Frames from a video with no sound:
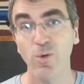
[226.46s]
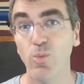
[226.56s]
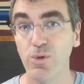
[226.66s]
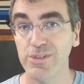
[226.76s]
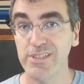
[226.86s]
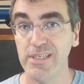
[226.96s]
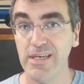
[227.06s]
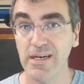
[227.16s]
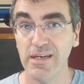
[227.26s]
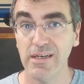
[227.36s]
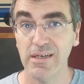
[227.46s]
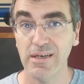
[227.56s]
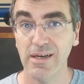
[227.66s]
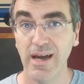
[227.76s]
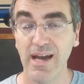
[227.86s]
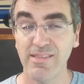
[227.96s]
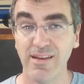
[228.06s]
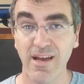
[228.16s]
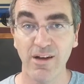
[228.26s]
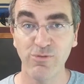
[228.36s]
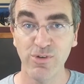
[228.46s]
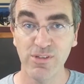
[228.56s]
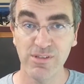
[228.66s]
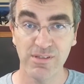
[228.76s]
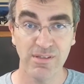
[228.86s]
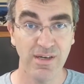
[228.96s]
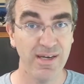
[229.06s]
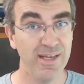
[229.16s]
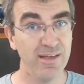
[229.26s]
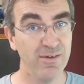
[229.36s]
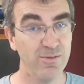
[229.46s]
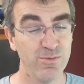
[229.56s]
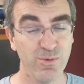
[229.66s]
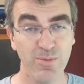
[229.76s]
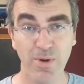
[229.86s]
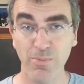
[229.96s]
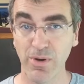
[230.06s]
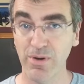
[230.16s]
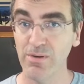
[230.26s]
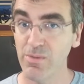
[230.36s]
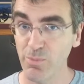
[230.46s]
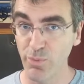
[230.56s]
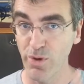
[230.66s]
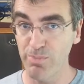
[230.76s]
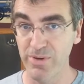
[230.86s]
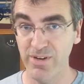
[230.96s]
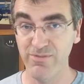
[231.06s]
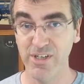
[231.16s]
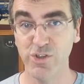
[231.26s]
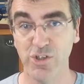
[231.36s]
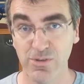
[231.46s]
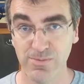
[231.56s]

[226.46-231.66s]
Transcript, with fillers: We'll see you at the conference, and remember, brew up an adventure.